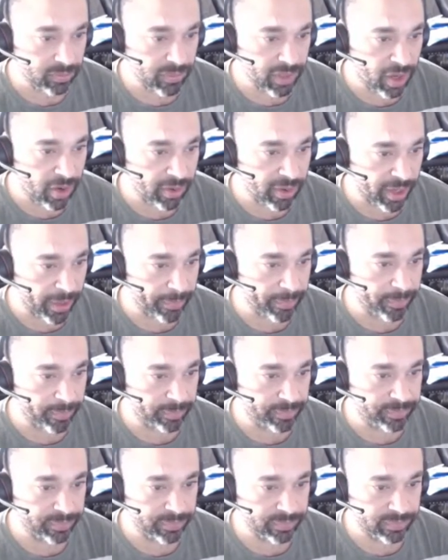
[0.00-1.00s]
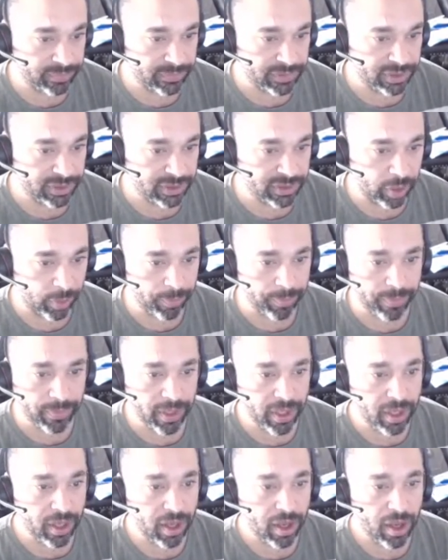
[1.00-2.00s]
Okay, so
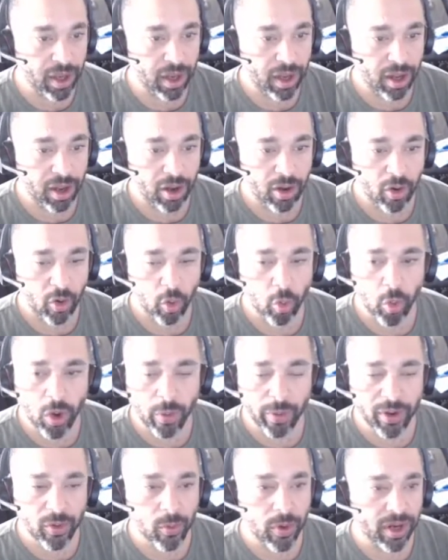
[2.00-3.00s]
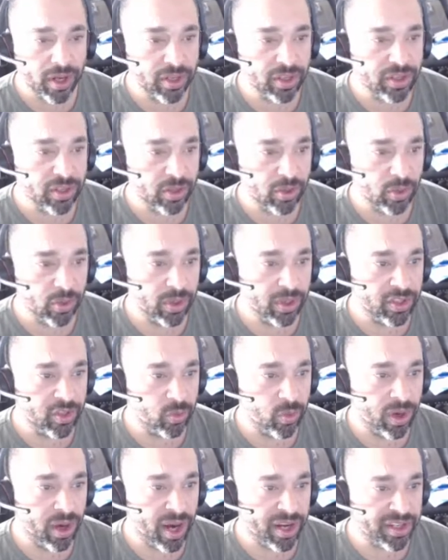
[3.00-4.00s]
what we want to do is
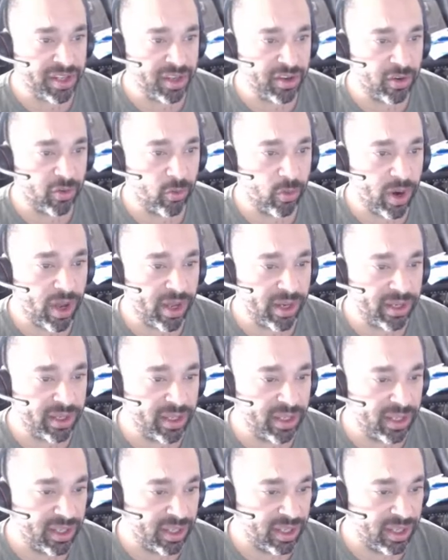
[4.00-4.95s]
we're actually going to run